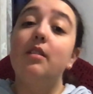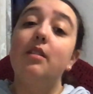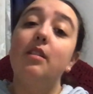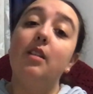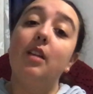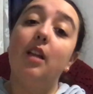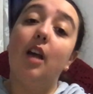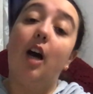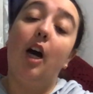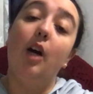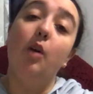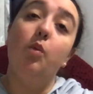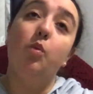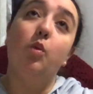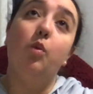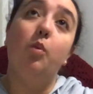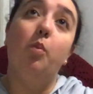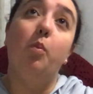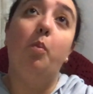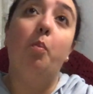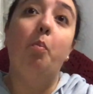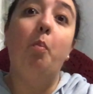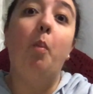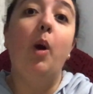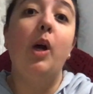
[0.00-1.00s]
I will
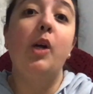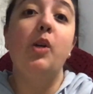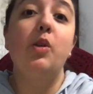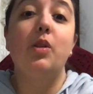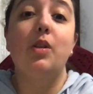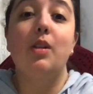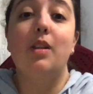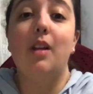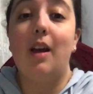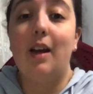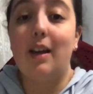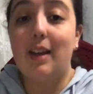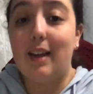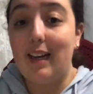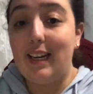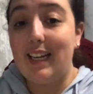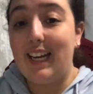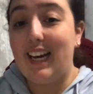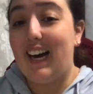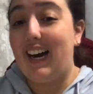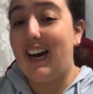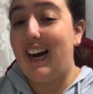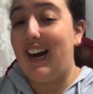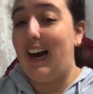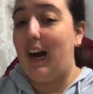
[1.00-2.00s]
most
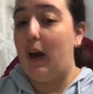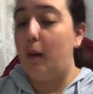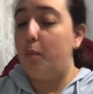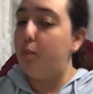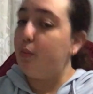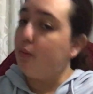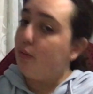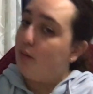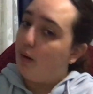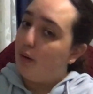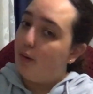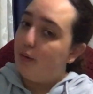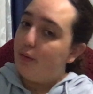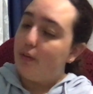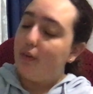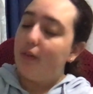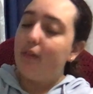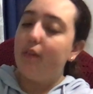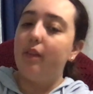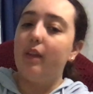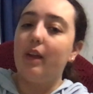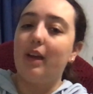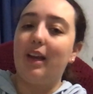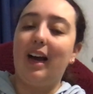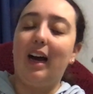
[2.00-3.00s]
likely upload
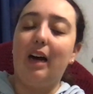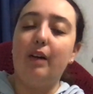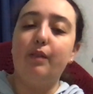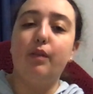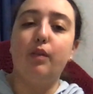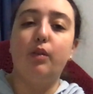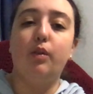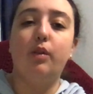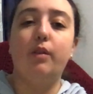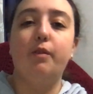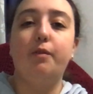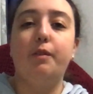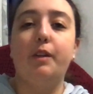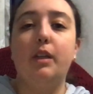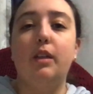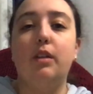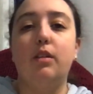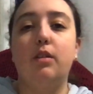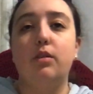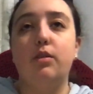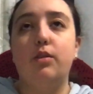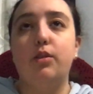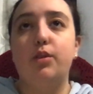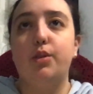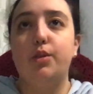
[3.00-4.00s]
the cover
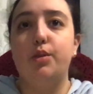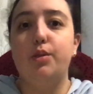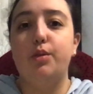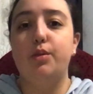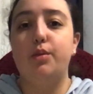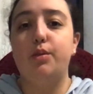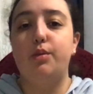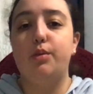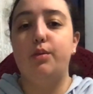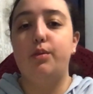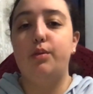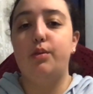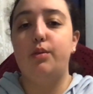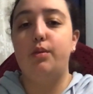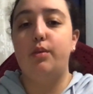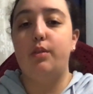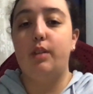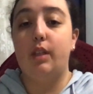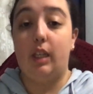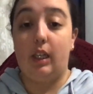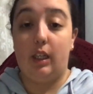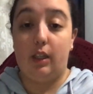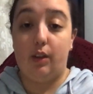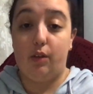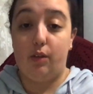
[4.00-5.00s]
reveal to
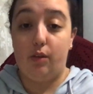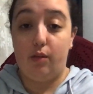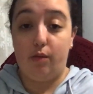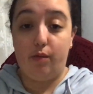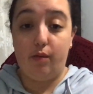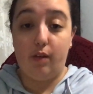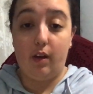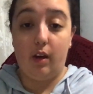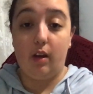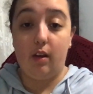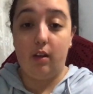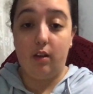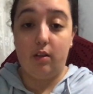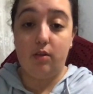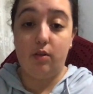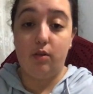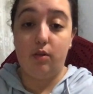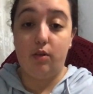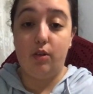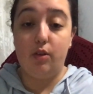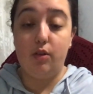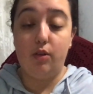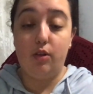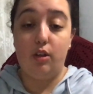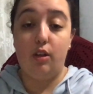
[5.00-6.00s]

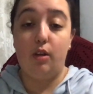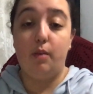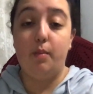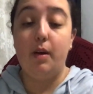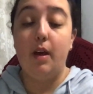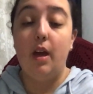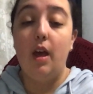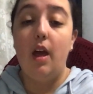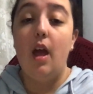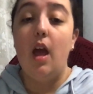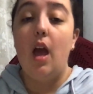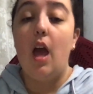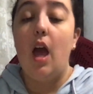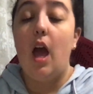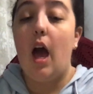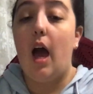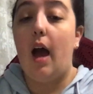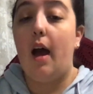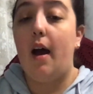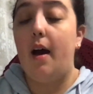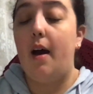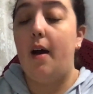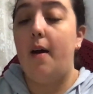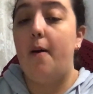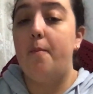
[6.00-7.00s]
YouTube,
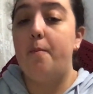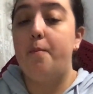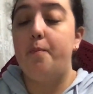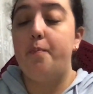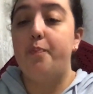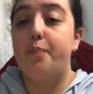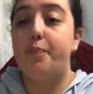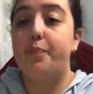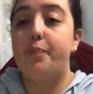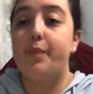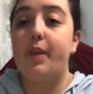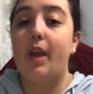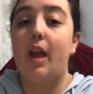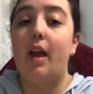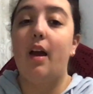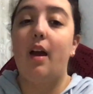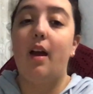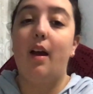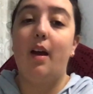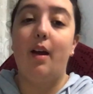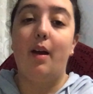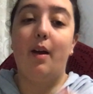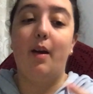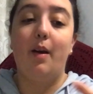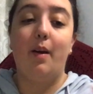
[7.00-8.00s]

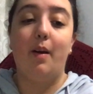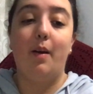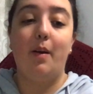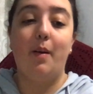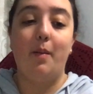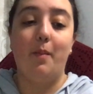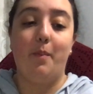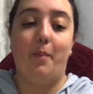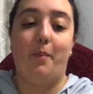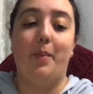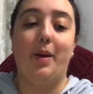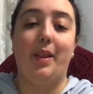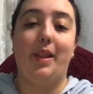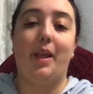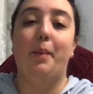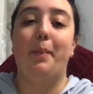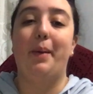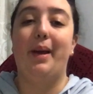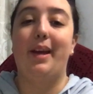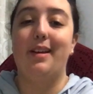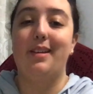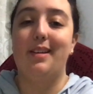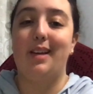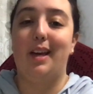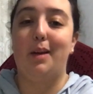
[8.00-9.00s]
but that
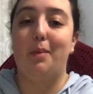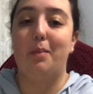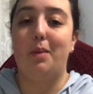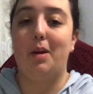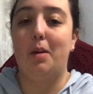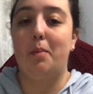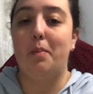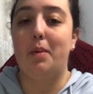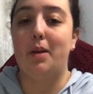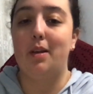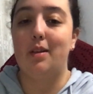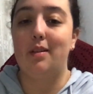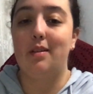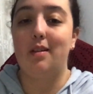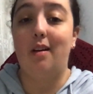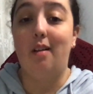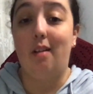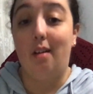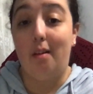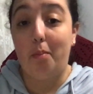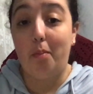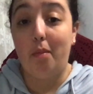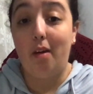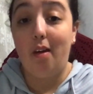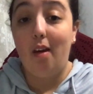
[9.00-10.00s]
may take me a bit of
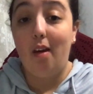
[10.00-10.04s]
time.